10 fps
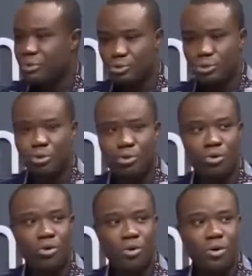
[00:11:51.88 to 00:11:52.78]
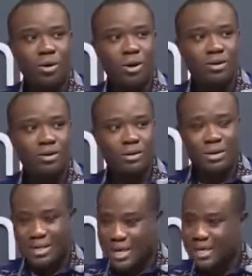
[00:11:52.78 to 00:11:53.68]
So
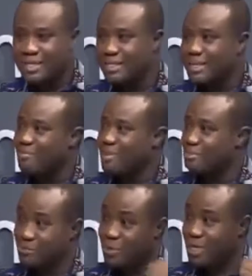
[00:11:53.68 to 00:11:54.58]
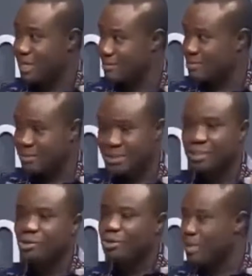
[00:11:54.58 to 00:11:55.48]
the NDC government, before it left,
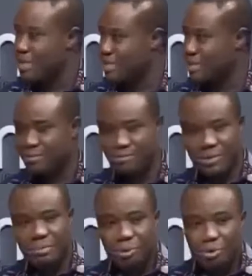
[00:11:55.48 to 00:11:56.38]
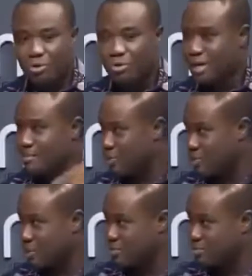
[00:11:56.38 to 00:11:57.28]
secured money for the motorway
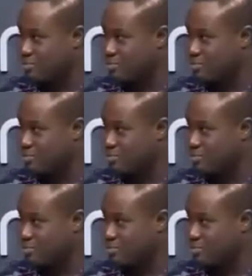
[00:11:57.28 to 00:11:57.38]
runabout